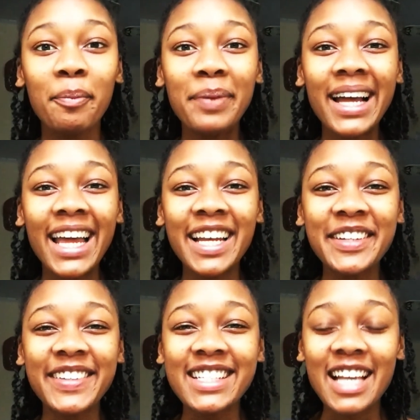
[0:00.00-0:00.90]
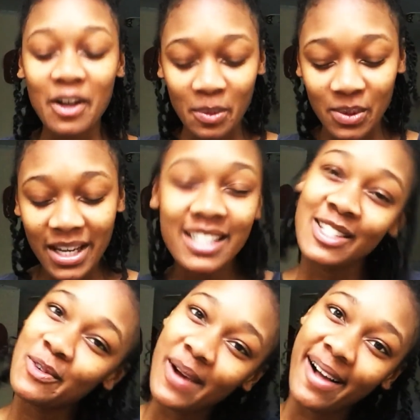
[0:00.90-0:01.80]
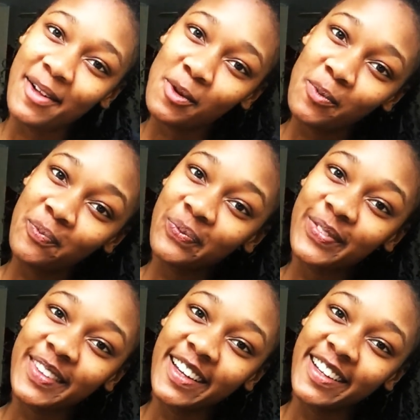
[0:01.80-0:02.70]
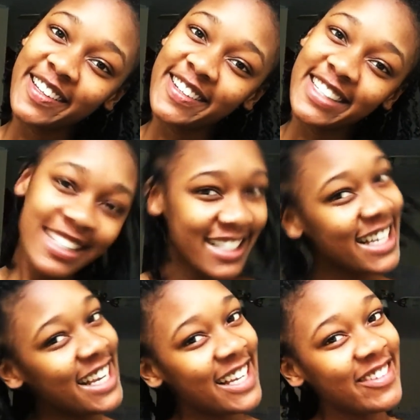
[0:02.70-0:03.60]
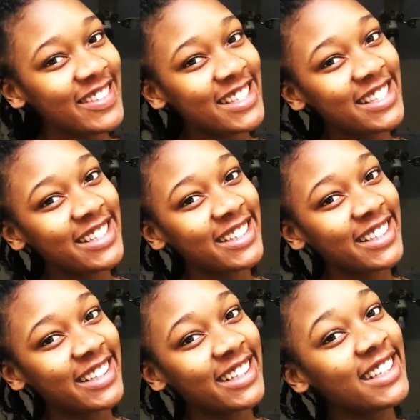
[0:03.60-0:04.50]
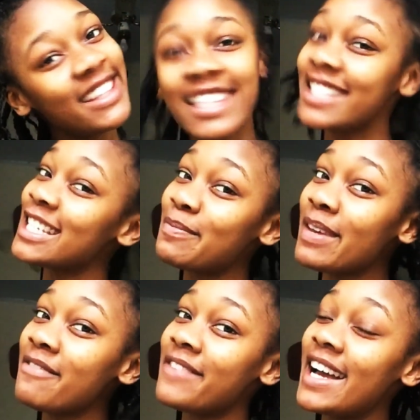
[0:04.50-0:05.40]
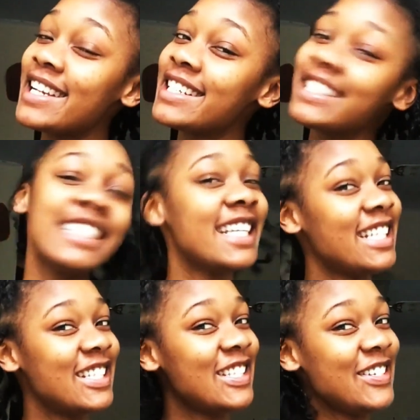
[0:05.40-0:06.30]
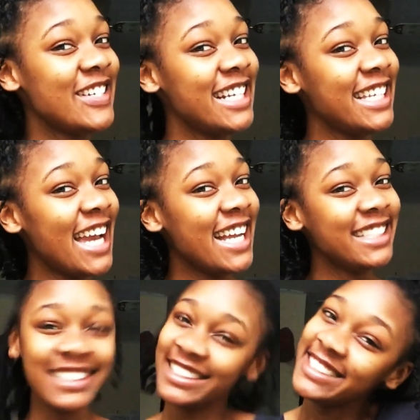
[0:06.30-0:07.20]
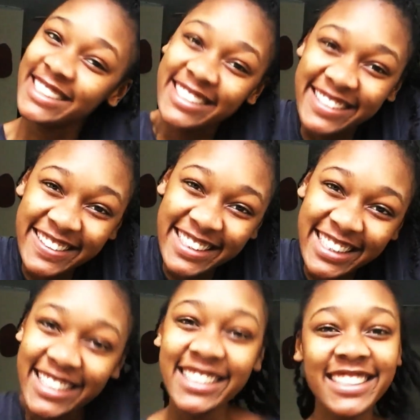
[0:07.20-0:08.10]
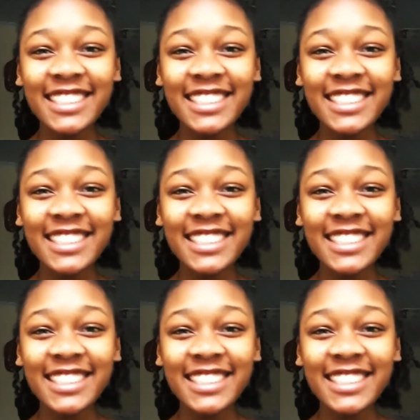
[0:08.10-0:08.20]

But anyways, I hope you guys do well on your exams. This has been fun. Let's do it again. Okay.